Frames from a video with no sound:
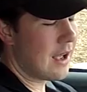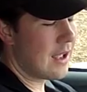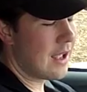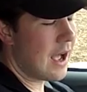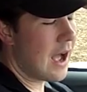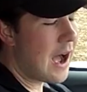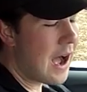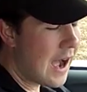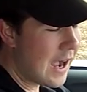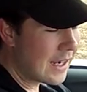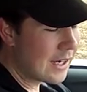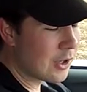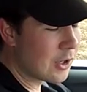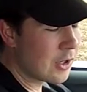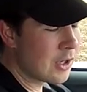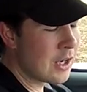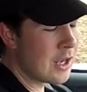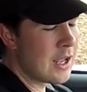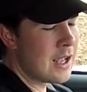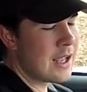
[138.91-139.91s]

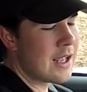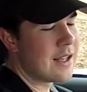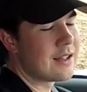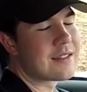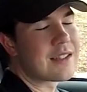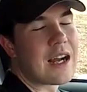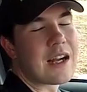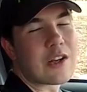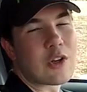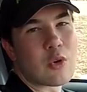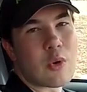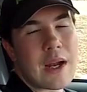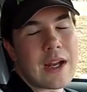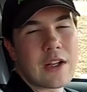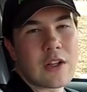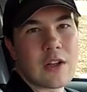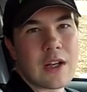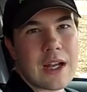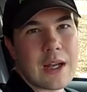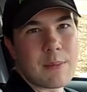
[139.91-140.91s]
higher. It's got
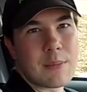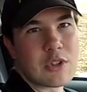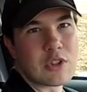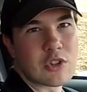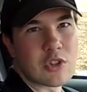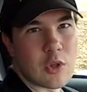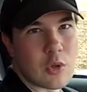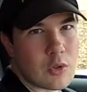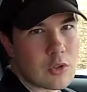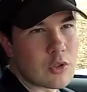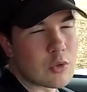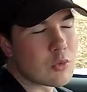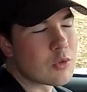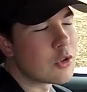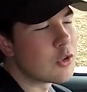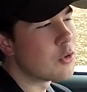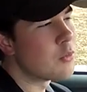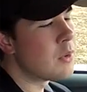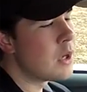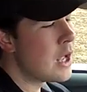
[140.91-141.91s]
greater hip and shoulder
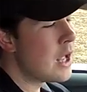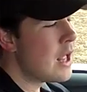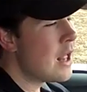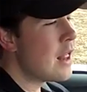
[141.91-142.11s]
room.